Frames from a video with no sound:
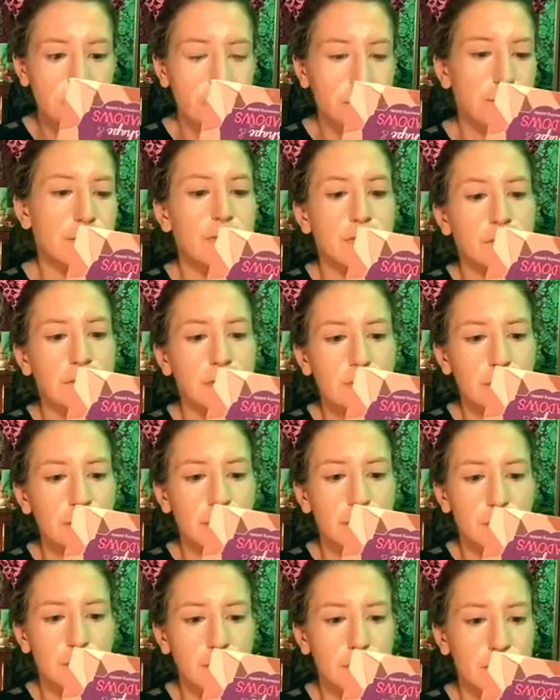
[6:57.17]
Now
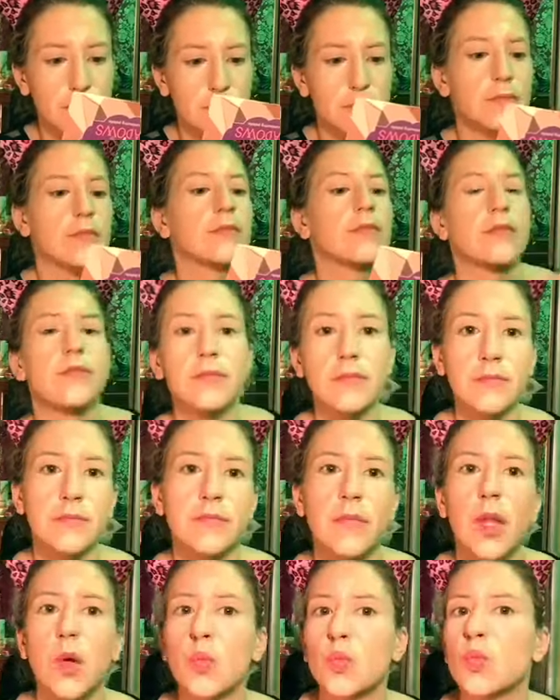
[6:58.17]
that I'm
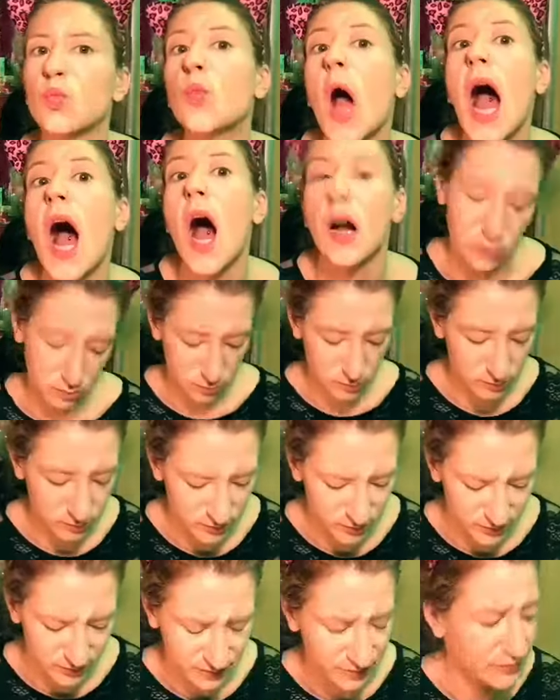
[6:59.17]
done bringing
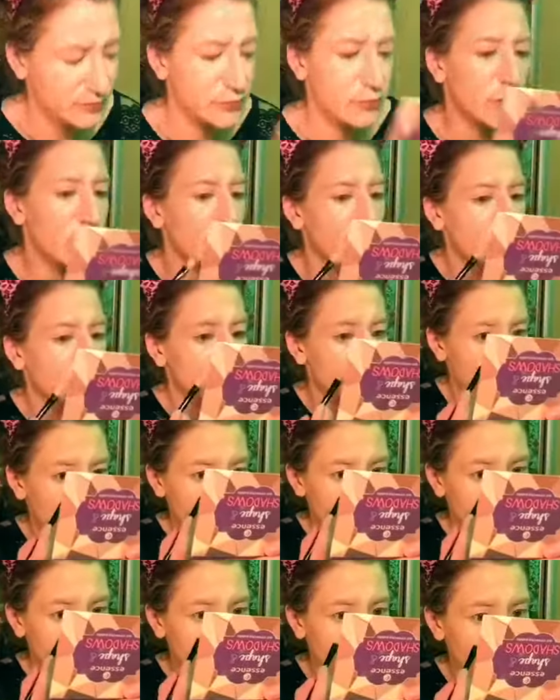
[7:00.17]
on the concealer,